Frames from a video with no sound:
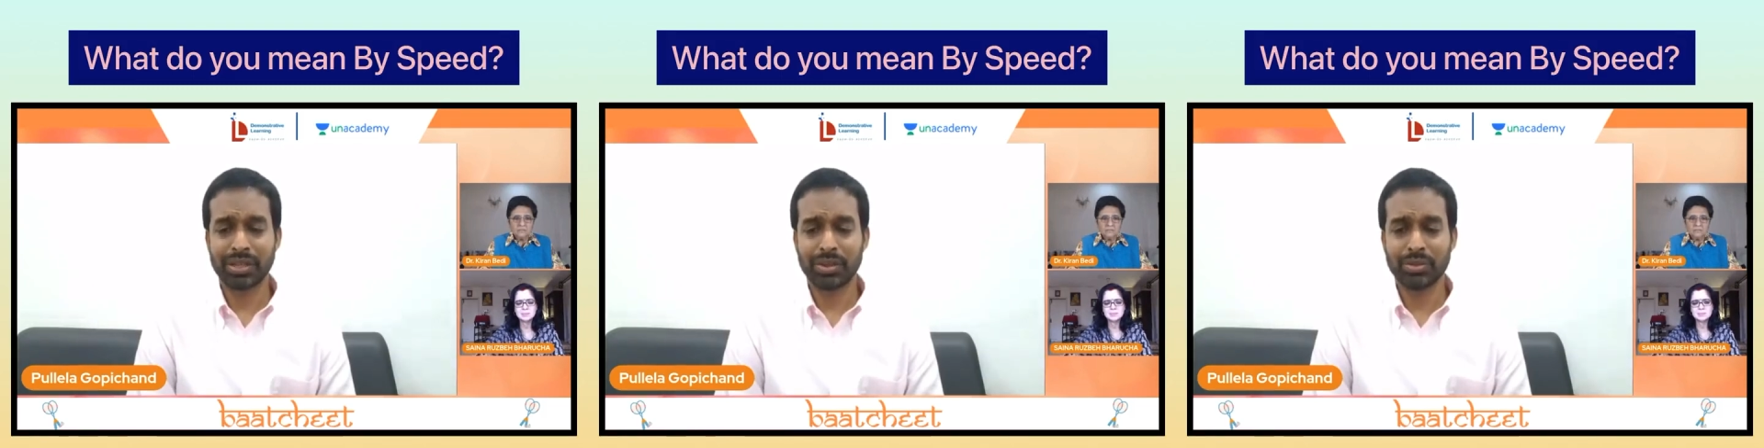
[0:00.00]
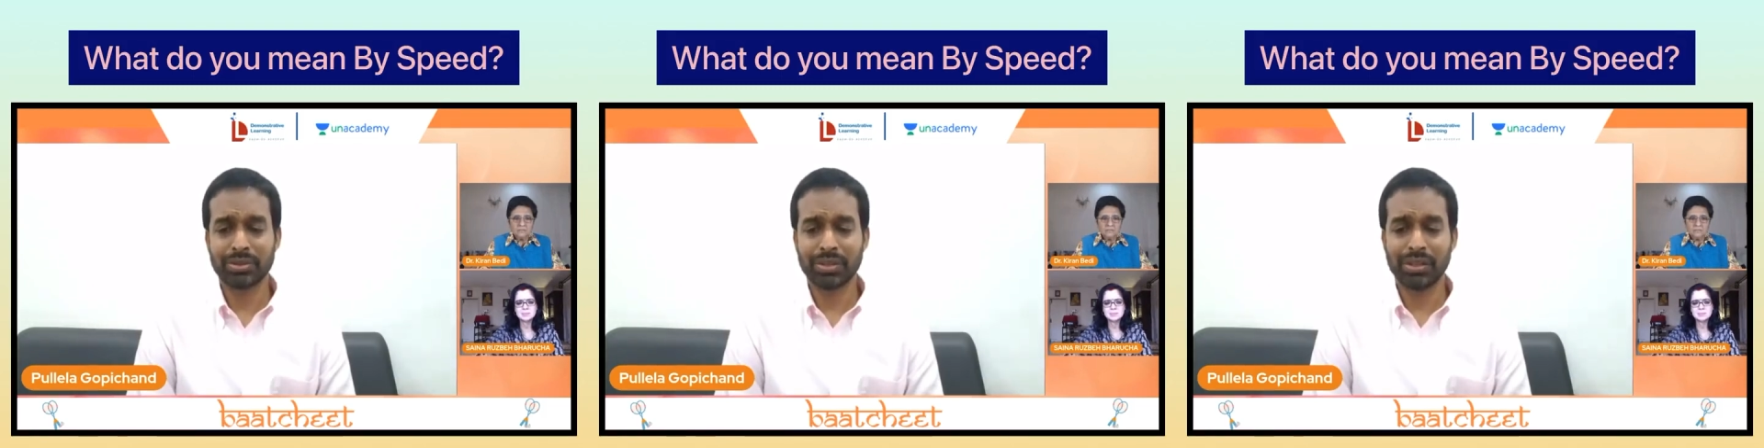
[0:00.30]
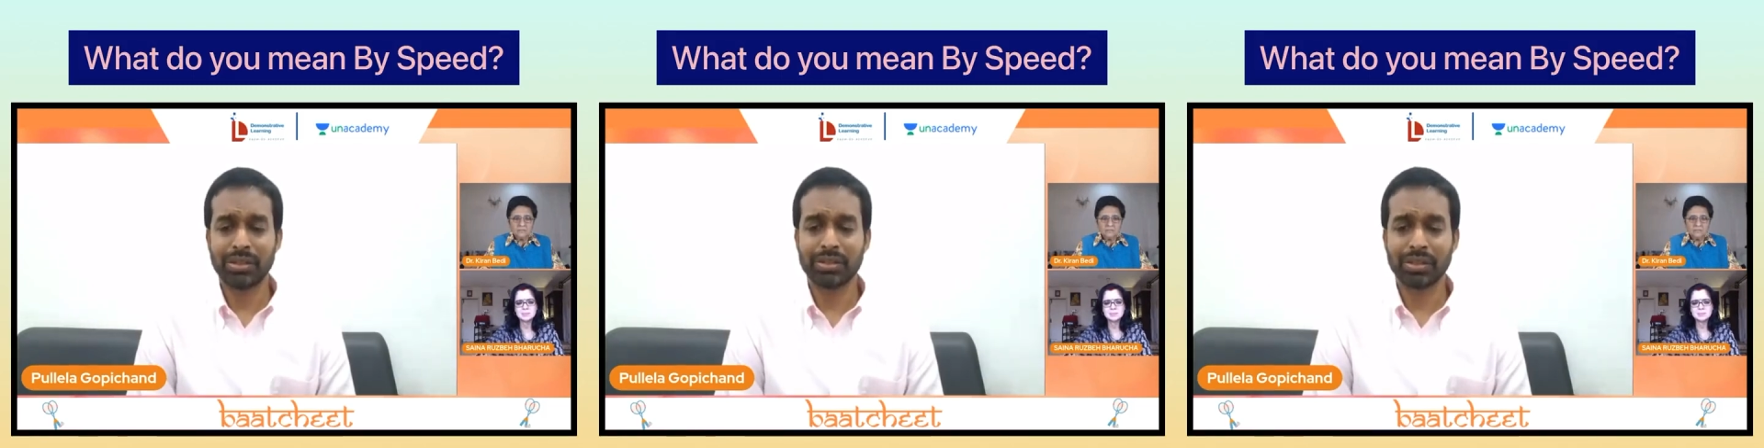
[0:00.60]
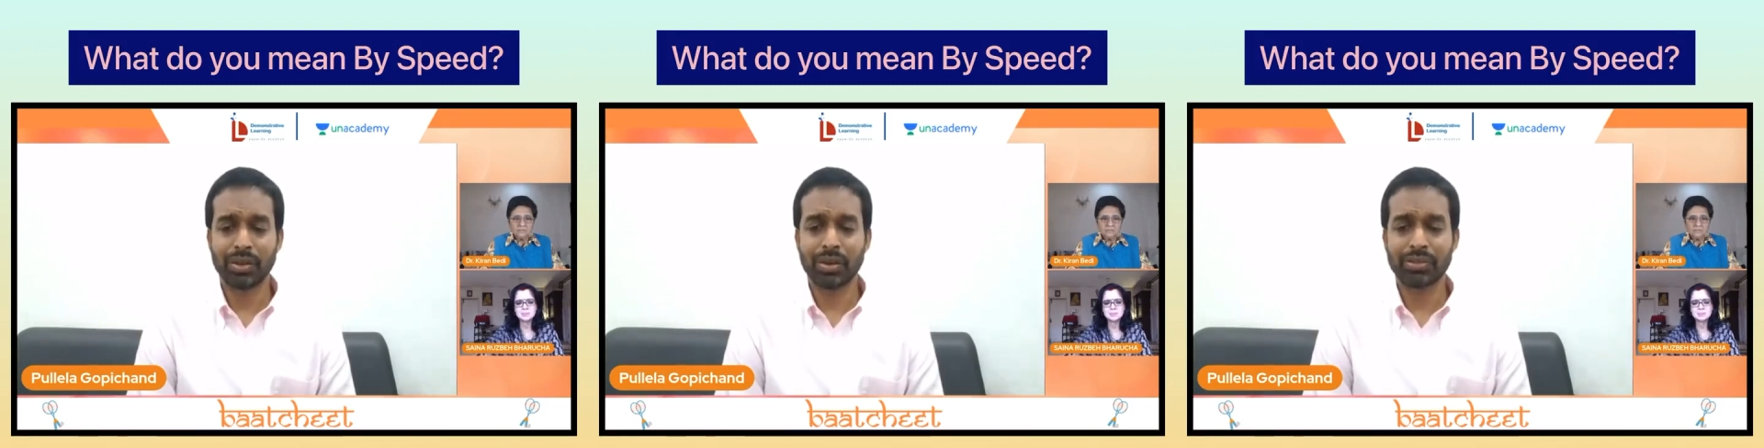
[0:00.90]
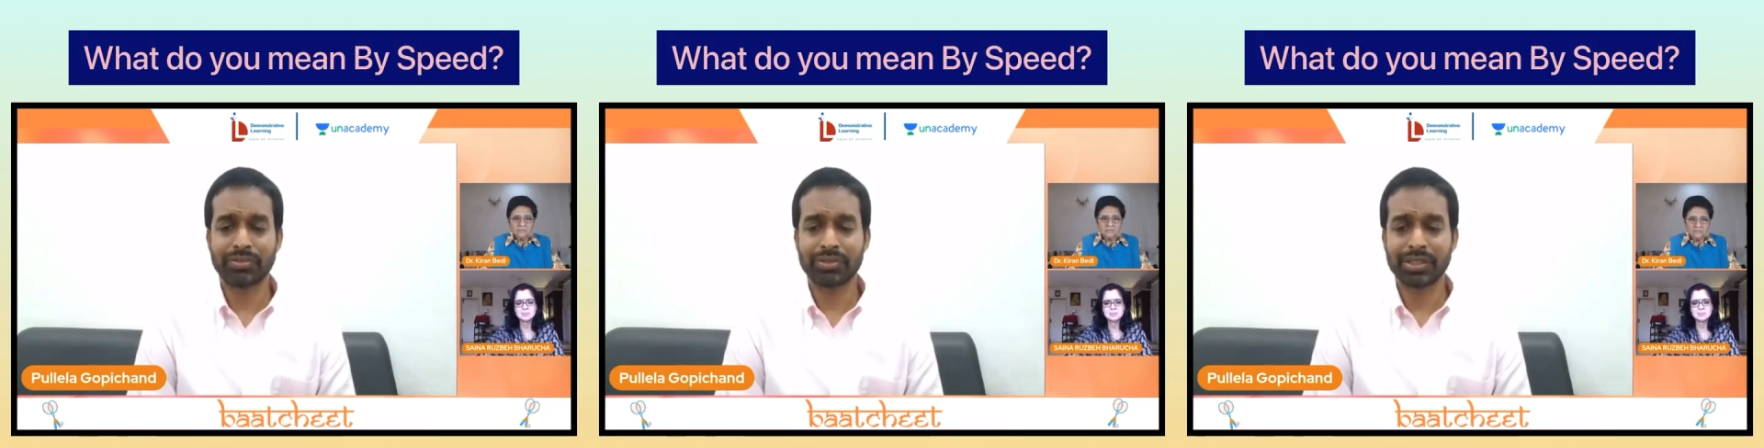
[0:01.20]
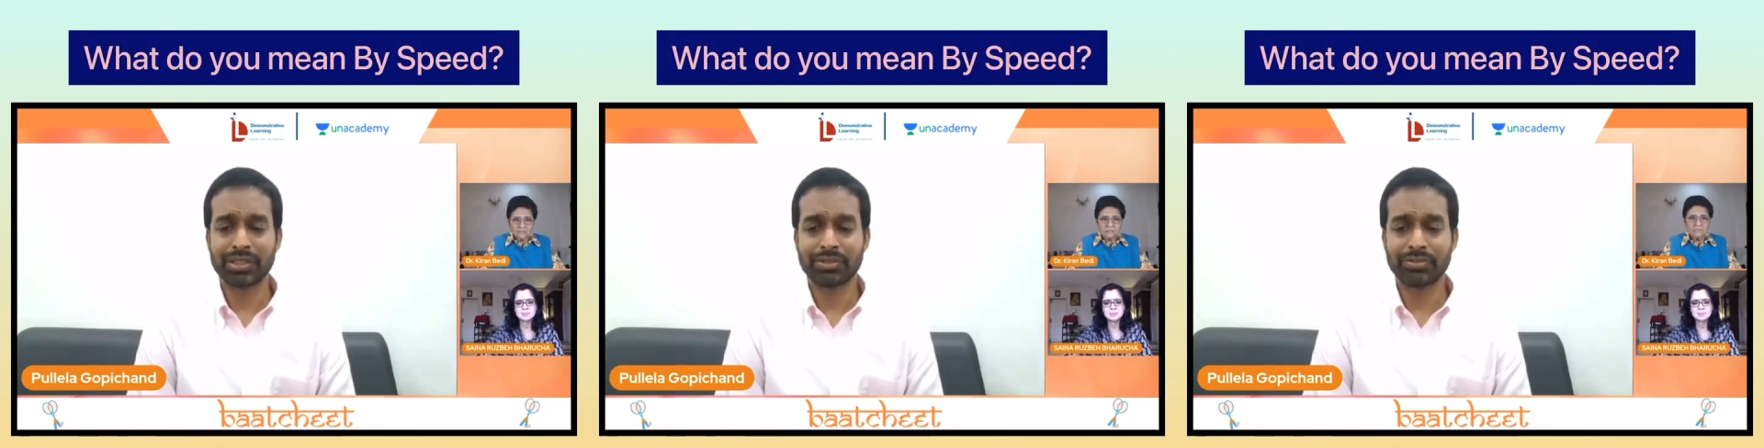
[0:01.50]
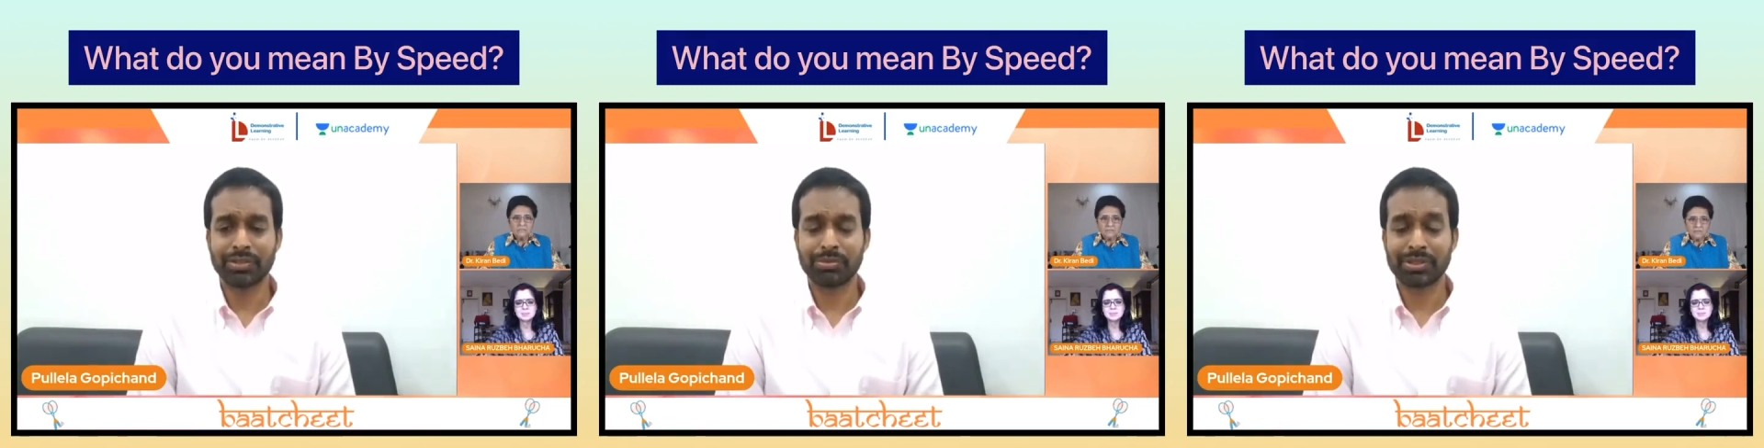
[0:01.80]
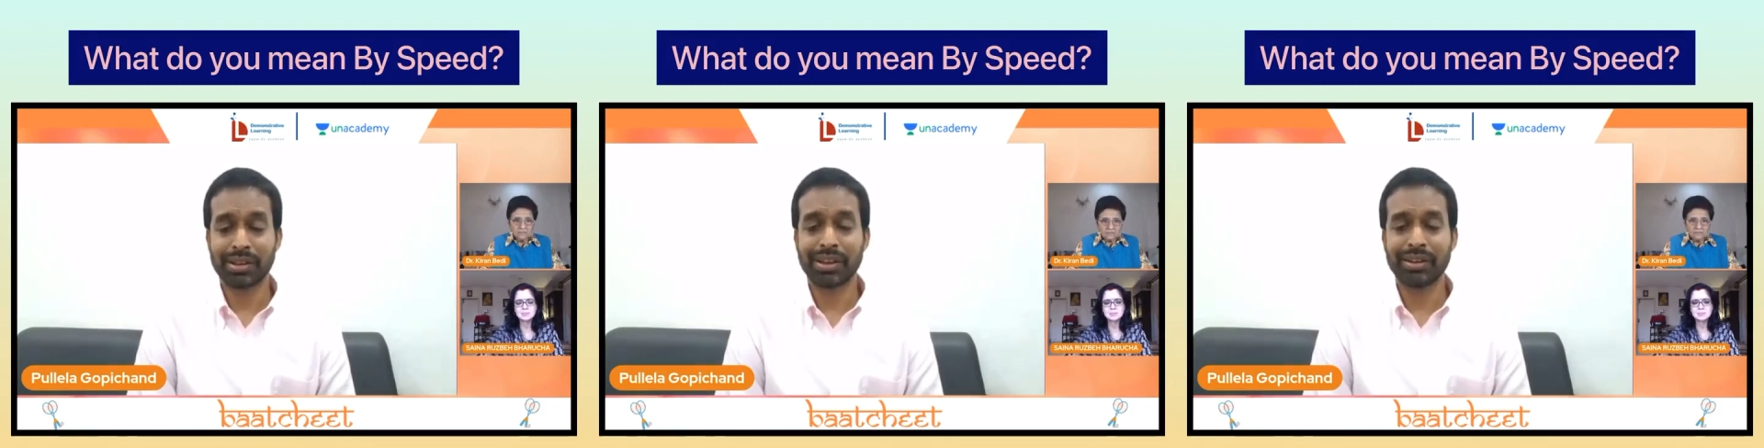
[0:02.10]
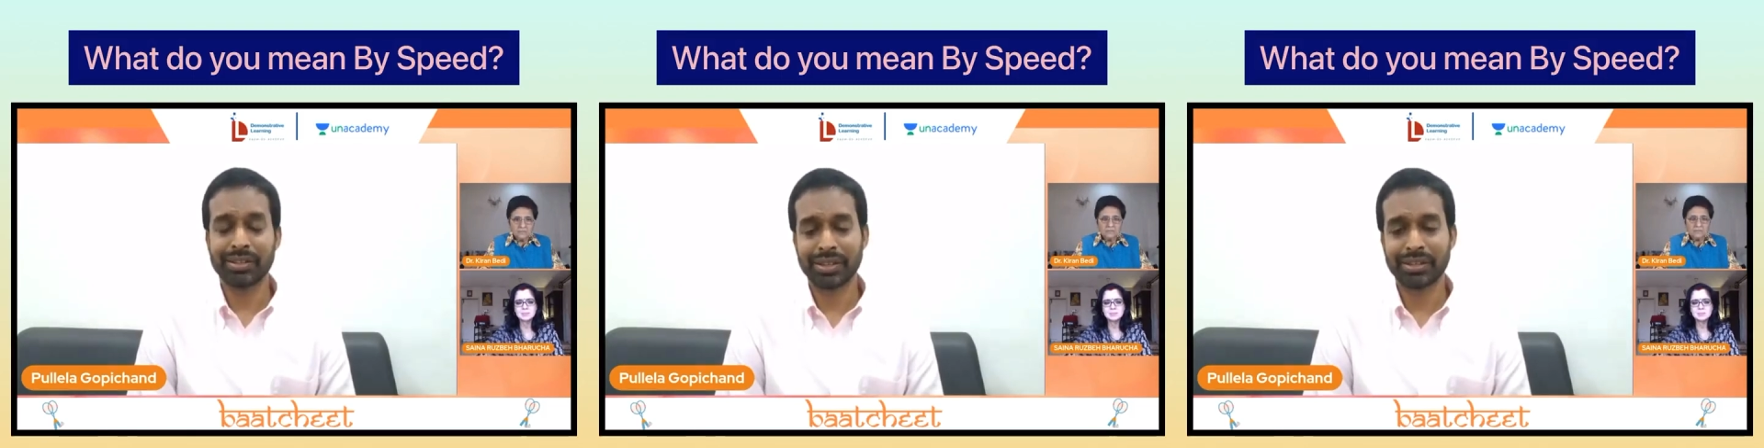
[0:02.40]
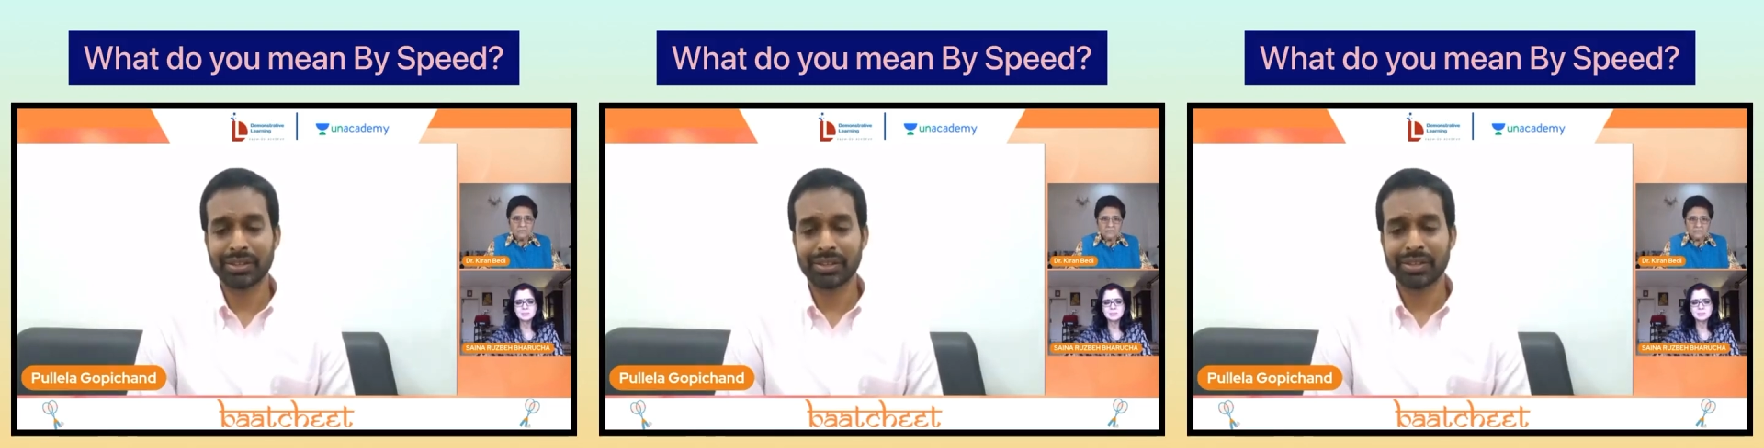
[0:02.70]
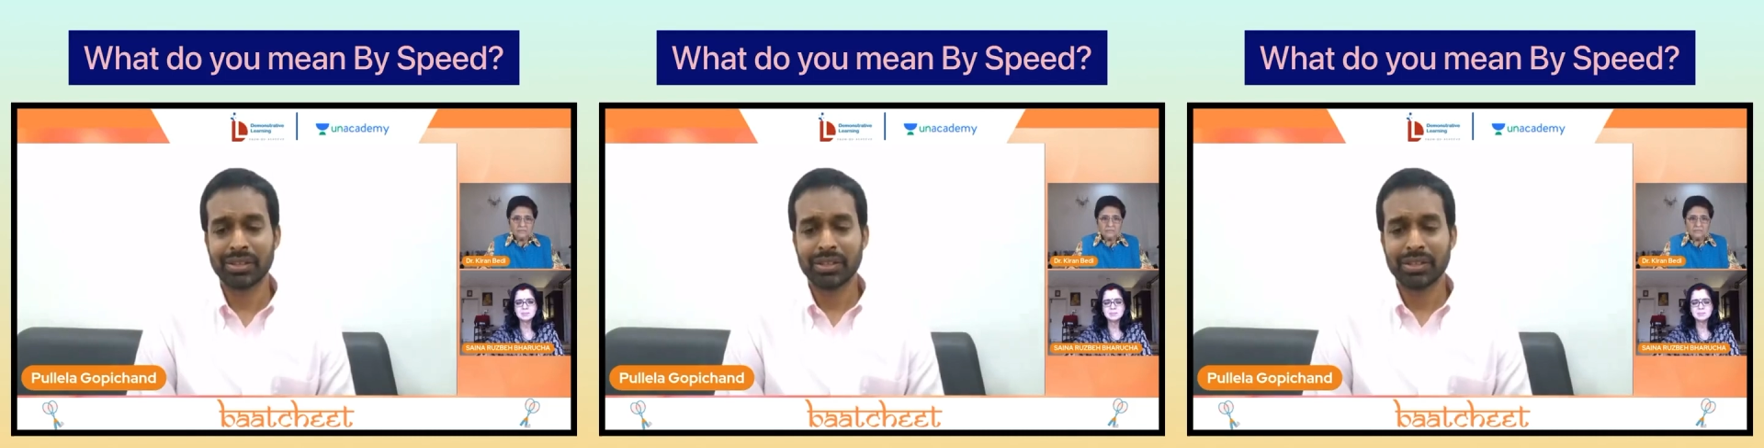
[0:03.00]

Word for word: and also I learned a lot of things from trial and error.